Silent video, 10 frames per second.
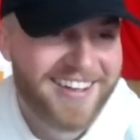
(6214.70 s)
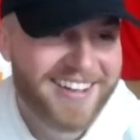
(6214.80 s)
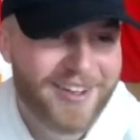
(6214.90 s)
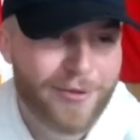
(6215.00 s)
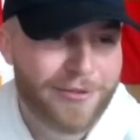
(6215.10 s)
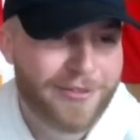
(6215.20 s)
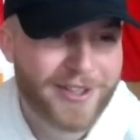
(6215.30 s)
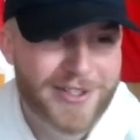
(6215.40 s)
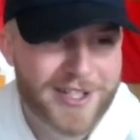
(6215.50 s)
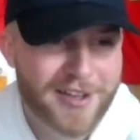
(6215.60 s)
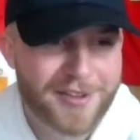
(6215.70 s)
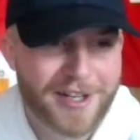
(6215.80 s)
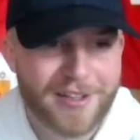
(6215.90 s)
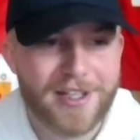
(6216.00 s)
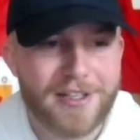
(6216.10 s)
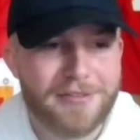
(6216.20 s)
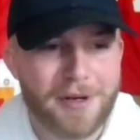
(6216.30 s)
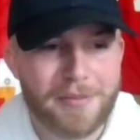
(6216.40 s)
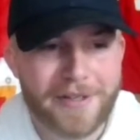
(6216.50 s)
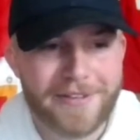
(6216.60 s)
if there's nothing I love,
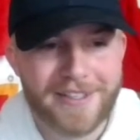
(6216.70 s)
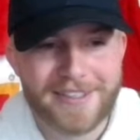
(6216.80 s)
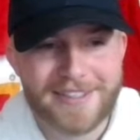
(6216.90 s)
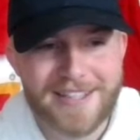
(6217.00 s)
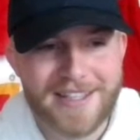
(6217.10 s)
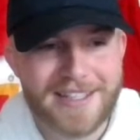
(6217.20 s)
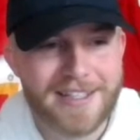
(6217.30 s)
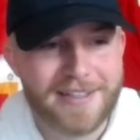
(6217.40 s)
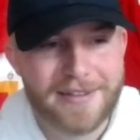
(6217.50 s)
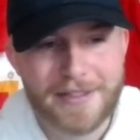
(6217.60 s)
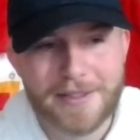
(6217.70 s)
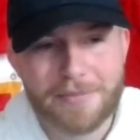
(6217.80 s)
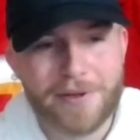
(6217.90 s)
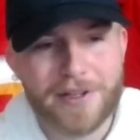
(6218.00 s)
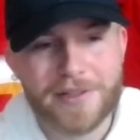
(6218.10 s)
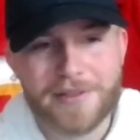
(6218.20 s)
I'm probably not going to take anything. But